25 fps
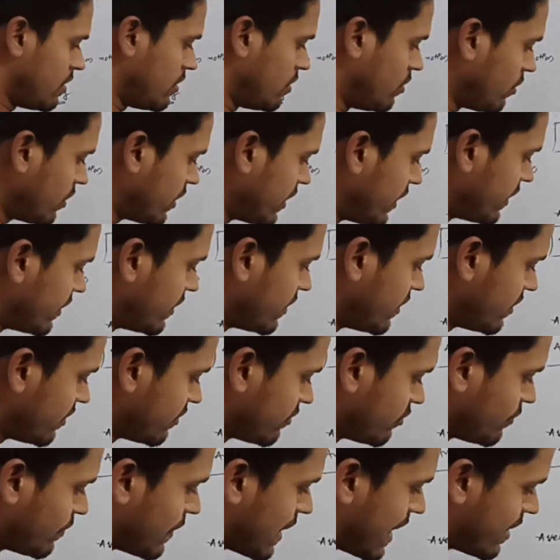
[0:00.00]
Okay,
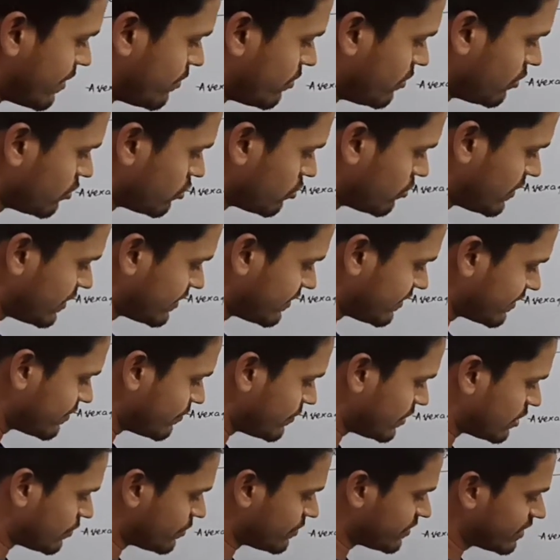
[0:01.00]
so 5 whole 2 by 6
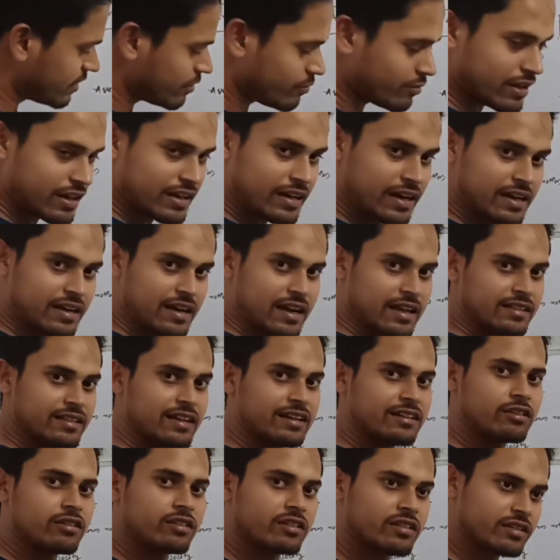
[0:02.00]
meter per second you can write like
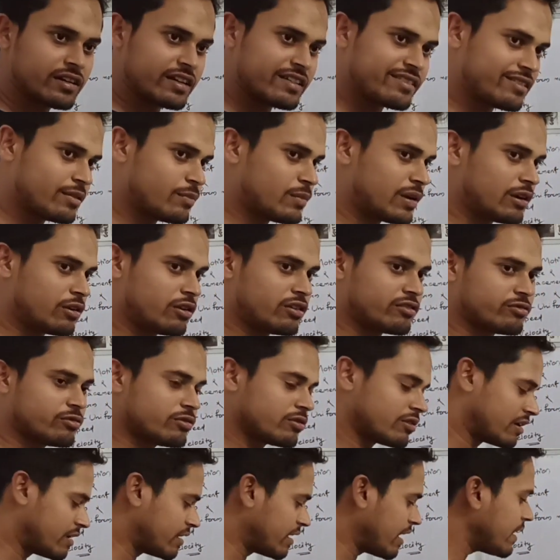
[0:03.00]
that, or decimal also
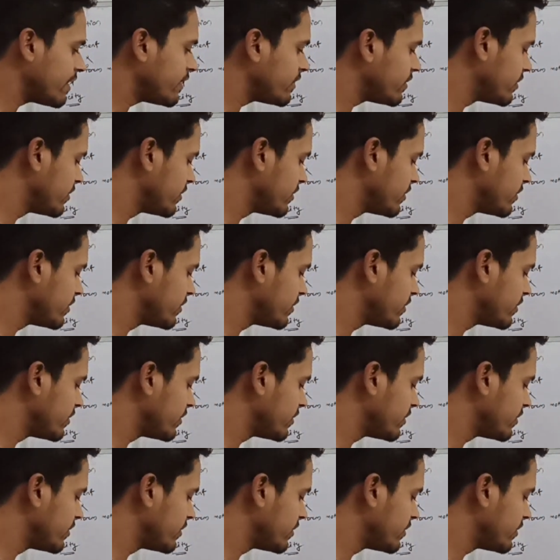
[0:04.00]
you can write.